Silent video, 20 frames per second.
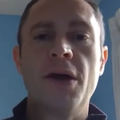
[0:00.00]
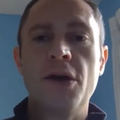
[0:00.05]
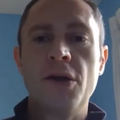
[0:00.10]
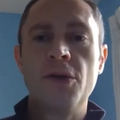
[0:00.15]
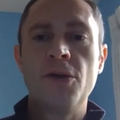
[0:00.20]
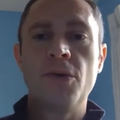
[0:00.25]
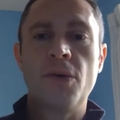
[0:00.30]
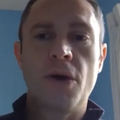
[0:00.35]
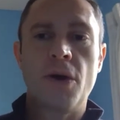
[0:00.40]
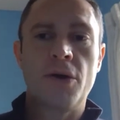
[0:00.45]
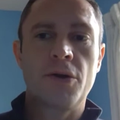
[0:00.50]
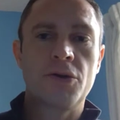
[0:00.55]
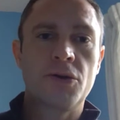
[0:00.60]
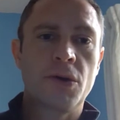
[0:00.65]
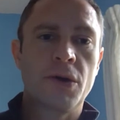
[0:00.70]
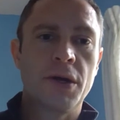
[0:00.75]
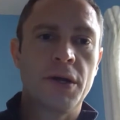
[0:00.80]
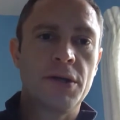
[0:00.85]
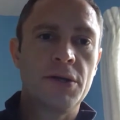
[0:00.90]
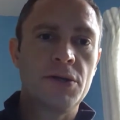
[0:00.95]
You are
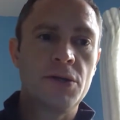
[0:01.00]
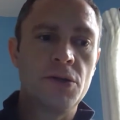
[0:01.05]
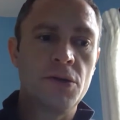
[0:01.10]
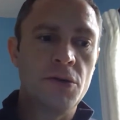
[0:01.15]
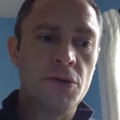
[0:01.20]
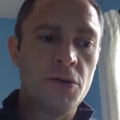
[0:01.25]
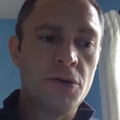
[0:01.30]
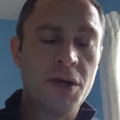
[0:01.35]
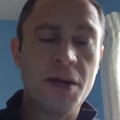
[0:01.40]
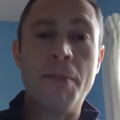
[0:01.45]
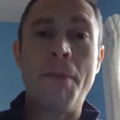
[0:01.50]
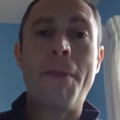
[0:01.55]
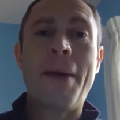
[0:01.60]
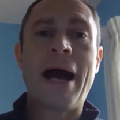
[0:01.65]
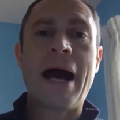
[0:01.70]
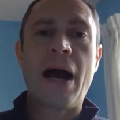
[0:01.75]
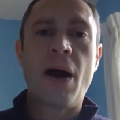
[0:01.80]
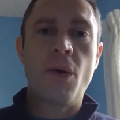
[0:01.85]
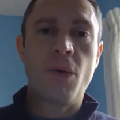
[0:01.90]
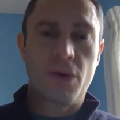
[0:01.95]
trying to
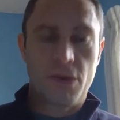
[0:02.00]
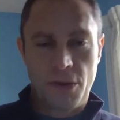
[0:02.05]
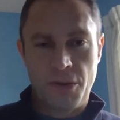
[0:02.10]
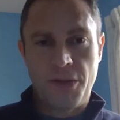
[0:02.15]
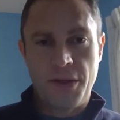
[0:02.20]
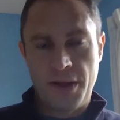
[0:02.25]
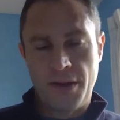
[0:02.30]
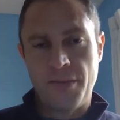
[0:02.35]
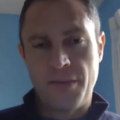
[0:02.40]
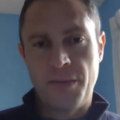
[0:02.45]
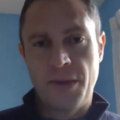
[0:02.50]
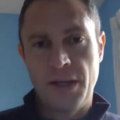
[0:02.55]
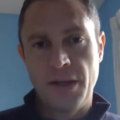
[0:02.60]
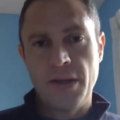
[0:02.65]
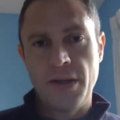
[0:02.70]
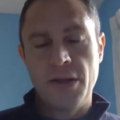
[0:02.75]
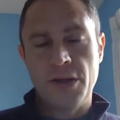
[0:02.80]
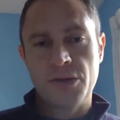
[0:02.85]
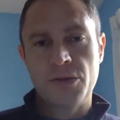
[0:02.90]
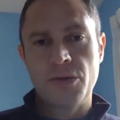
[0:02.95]
empower them
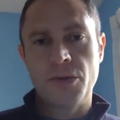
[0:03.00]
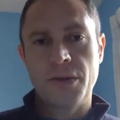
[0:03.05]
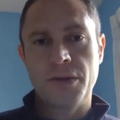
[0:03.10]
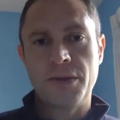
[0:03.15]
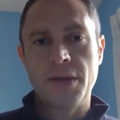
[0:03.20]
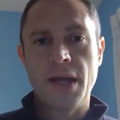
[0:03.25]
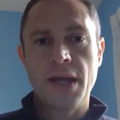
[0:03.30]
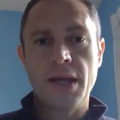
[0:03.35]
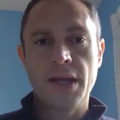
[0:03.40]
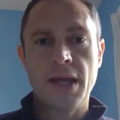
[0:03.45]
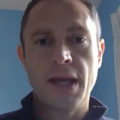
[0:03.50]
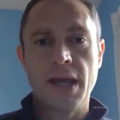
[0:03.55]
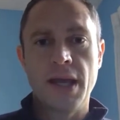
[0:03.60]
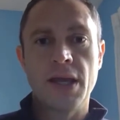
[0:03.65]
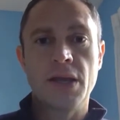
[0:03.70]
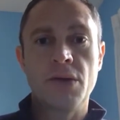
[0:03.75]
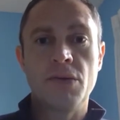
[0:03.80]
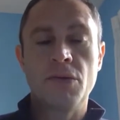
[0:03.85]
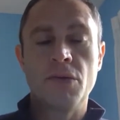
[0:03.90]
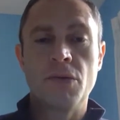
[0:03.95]
so that they
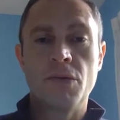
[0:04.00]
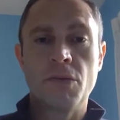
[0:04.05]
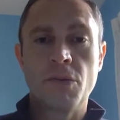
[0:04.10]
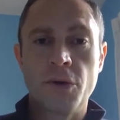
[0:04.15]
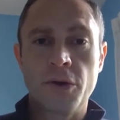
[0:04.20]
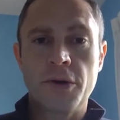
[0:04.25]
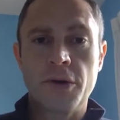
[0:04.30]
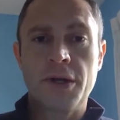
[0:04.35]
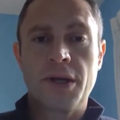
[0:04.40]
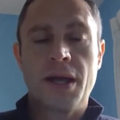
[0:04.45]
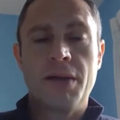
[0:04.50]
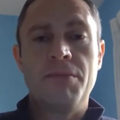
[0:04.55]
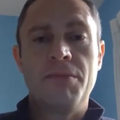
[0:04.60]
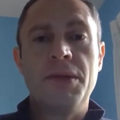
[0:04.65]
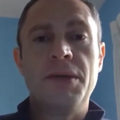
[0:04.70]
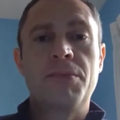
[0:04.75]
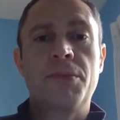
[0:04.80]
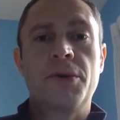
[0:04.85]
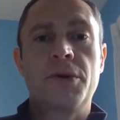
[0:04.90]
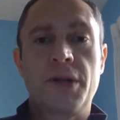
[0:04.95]
can work and
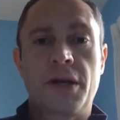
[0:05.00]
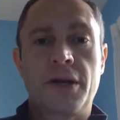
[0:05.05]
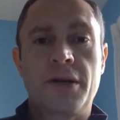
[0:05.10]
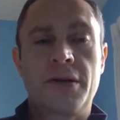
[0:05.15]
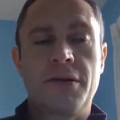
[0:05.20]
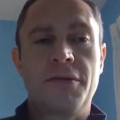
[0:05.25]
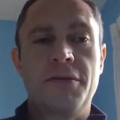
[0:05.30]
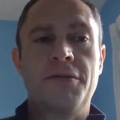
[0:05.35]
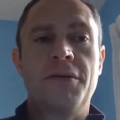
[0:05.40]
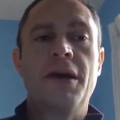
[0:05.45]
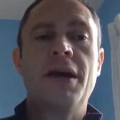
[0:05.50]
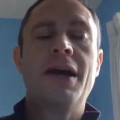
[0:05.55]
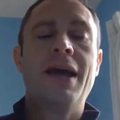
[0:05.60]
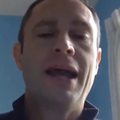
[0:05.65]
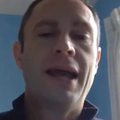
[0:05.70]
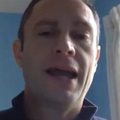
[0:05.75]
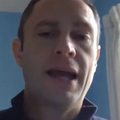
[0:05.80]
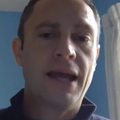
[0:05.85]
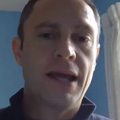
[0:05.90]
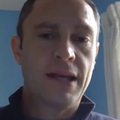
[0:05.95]
be productive
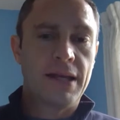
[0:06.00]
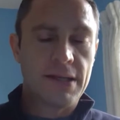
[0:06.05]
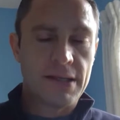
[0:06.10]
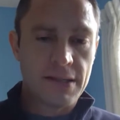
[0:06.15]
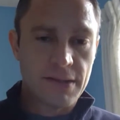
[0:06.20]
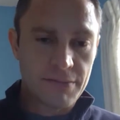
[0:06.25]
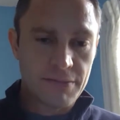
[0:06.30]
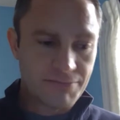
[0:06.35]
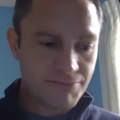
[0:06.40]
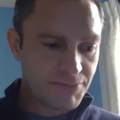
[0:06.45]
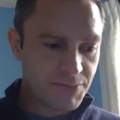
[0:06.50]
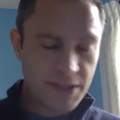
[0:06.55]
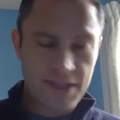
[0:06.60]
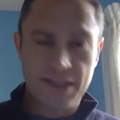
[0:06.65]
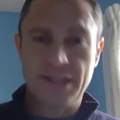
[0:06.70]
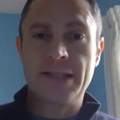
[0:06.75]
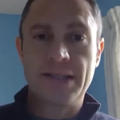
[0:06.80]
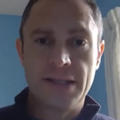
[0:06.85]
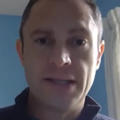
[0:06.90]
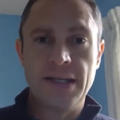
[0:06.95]
and
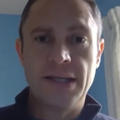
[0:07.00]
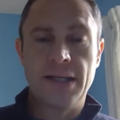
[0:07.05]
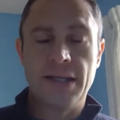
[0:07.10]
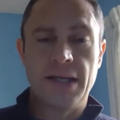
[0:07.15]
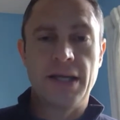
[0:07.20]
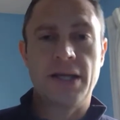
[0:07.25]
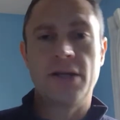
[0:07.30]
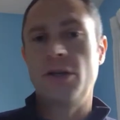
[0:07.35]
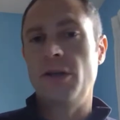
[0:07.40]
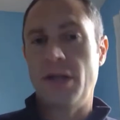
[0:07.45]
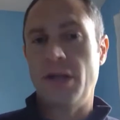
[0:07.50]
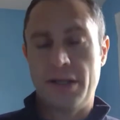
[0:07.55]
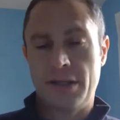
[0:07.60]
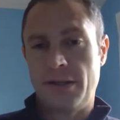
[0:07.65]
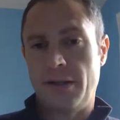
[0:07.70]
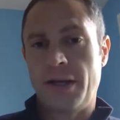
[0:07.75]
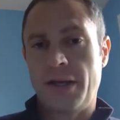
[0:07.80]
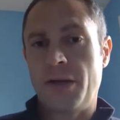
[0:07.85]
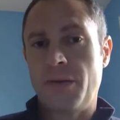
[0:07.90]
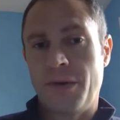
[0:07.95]
succeed. And
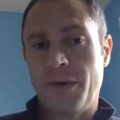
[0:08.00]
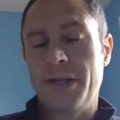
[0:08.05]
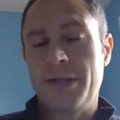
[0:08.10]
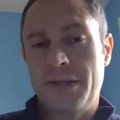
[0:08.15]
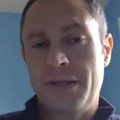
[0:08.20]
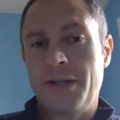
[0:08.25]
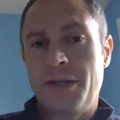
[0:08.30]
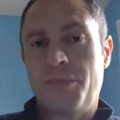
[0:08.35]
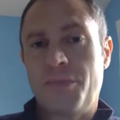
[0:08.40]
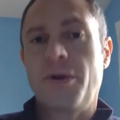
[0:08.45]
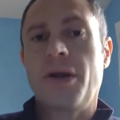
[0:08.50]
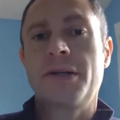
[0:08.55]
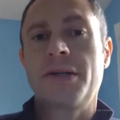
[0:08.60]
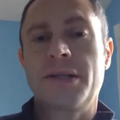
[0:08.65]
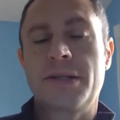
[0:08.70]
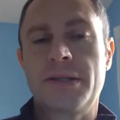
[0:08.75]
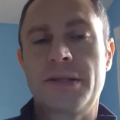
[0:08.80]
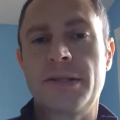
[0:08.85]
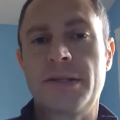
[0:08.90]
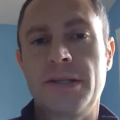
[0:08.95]
likewise, then the
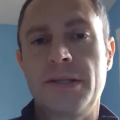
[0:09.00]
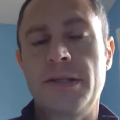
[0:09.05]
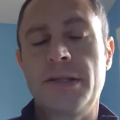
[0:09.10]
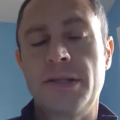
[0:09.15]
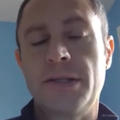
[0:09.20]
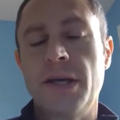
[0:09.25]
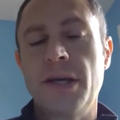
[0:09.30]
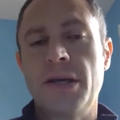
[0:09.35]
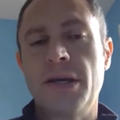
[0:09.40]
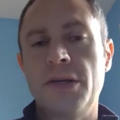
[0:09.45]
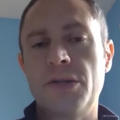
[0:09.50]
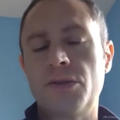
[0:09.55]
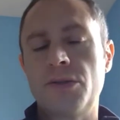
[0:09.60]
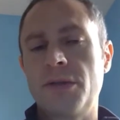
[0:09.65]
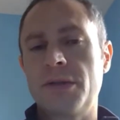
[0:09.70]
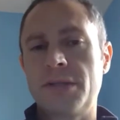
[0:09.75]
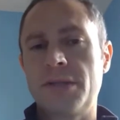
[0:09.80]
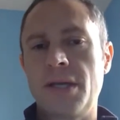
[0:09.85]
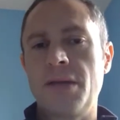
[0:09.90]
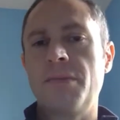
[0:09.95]
project succeeds. So
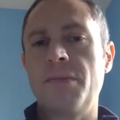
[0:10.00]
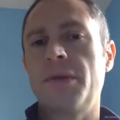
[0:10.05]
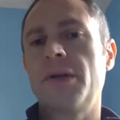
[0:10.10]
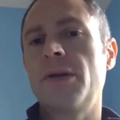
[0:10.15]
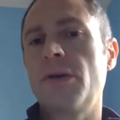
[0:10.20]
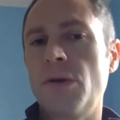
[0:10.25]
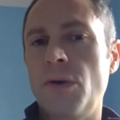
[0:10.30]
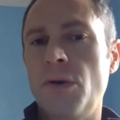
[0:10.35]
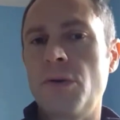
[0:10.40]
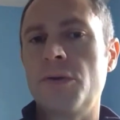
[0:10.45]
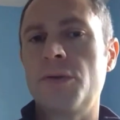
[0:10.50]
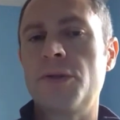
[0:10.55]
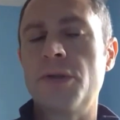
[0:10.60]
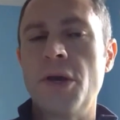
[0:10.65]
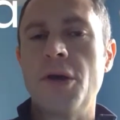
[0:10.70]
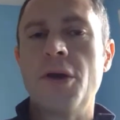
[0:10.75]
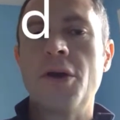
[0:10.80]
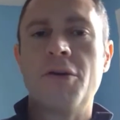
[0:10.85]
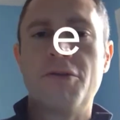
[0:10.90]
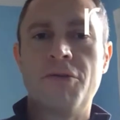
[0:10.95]
the same thing goes
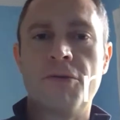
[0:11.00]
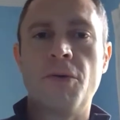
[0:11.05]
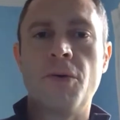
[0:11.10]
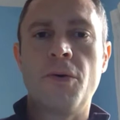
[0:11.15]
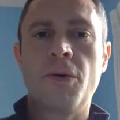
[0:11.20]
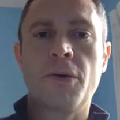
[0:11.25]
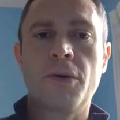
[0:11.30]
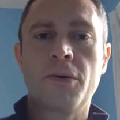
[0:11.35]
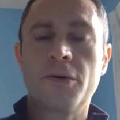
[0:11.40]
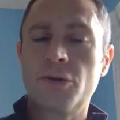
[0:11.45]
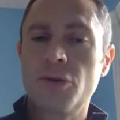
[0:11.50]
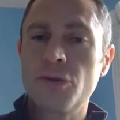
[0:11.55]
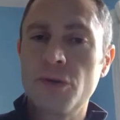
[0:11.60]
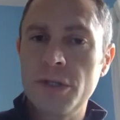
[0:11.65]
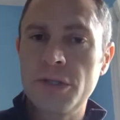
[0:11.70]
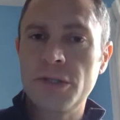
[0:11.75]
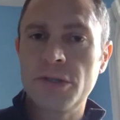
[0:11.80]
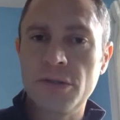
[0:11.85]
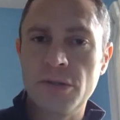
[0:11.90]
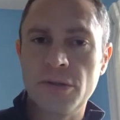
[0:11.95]
for
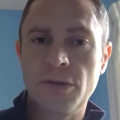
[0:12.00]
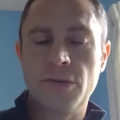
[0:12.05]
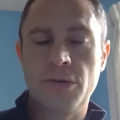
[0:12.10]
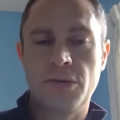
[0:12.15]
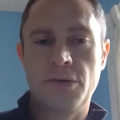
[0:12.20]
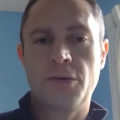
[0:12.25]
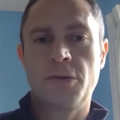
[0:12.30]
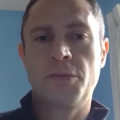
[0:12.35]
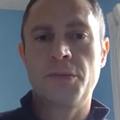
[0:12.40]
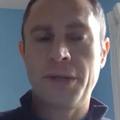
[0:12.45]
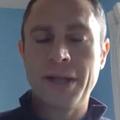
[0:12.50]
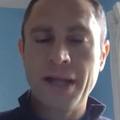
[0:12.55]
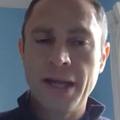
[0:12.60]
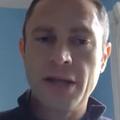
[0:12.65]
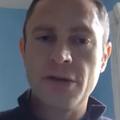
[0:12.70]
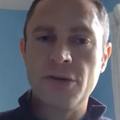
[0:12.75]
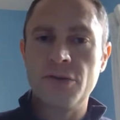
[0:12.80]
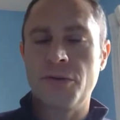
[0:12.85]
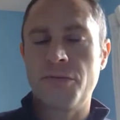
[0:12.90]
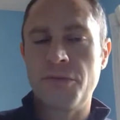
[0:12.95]
traditional or
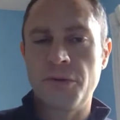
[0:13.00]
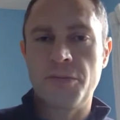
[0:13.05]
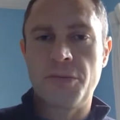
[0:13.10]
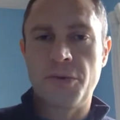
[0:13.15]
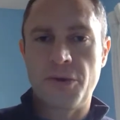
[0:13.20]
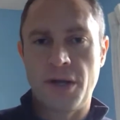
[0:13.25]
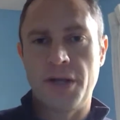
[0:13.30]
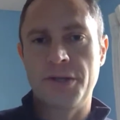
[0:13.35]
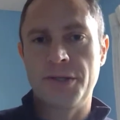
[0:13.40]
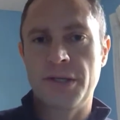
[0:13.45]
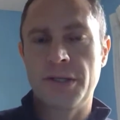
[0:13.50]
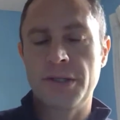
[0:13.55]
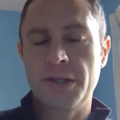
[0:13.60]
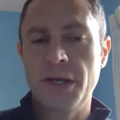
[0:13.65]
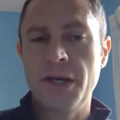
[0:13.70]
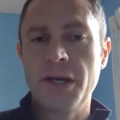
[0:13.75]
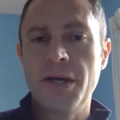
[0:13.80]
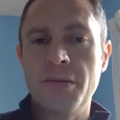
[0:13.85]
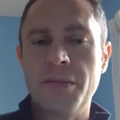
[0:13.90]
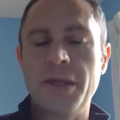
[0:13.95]
plan-driven projects,
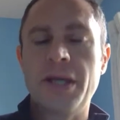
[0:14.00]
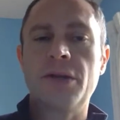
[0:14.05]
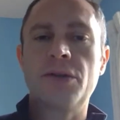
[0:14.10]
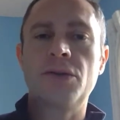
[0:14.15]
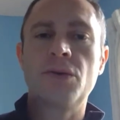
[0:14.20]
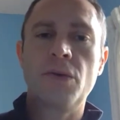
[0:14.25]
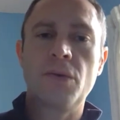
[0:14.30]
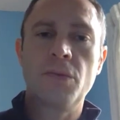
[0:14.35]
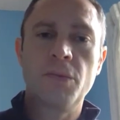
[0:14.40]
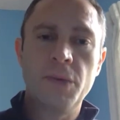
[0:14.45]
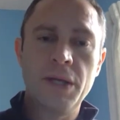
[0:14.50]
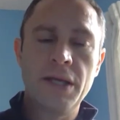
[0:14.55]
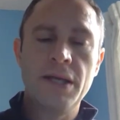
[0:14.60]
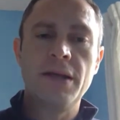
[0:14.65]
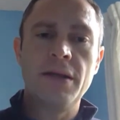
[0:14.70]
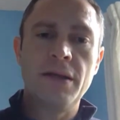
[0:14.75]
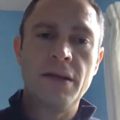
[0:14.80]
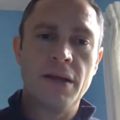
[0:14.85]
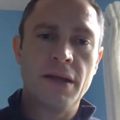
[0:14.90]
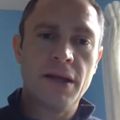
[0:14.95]
because
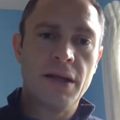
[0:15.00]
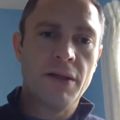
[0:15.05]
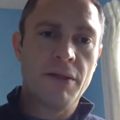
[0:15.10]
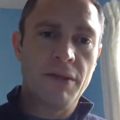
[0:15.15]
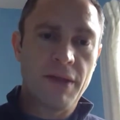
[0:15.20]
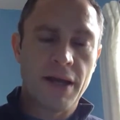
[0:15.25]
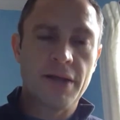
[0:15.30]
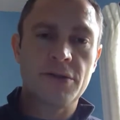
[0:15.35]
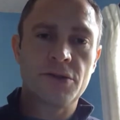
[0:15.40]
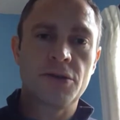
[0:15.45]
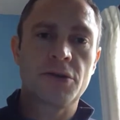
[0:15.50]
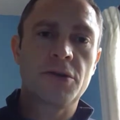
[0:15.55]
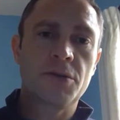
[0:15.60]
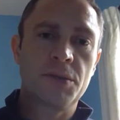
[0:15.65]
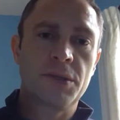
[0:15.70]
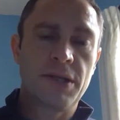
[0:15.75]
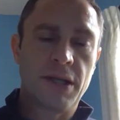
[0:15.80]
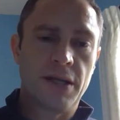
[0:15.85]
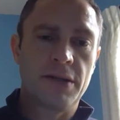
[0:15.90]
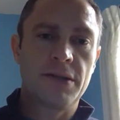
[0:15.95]
we, in that
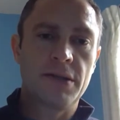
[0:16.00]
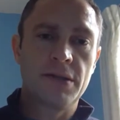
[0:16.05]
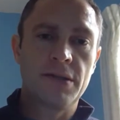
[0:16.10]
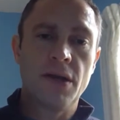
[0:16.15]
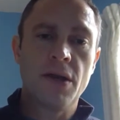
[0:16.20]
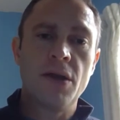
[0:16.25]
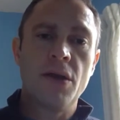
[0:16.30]
circumstances,